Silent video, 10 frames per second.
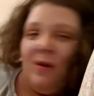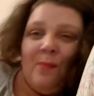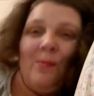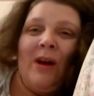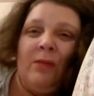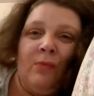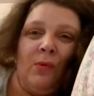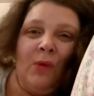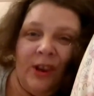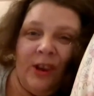going mad
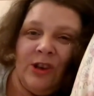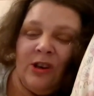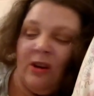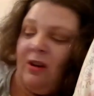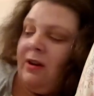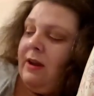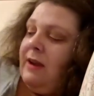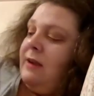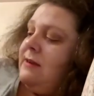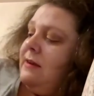with one of the
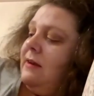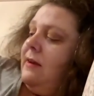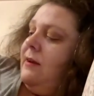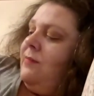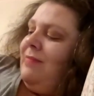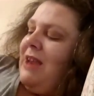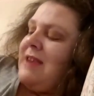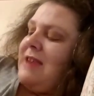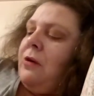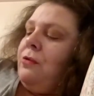toys.
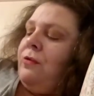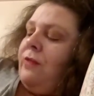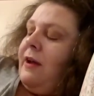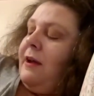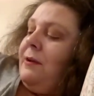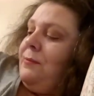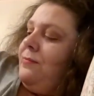It's Alpha.